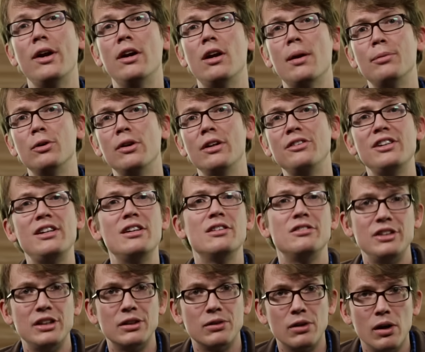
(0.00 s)
when a number ends in a
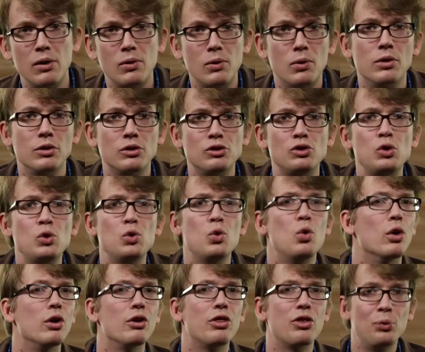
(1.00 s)
0, or 2
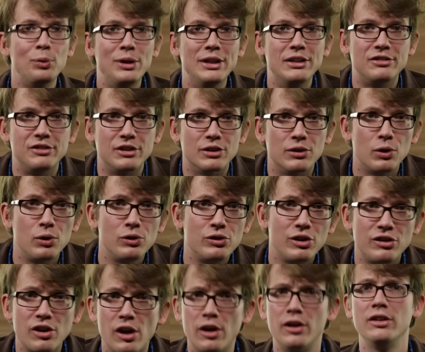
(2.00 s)
or 3 zeros,
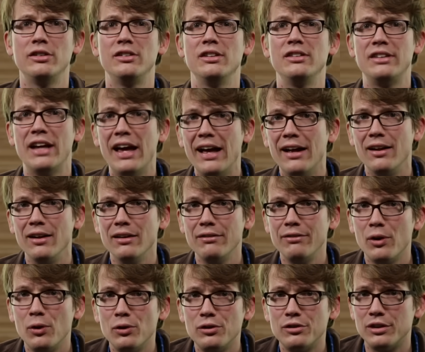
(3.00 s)
it's hard to tell
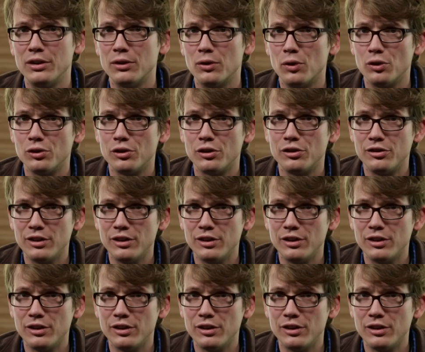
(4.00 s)
if those zeros are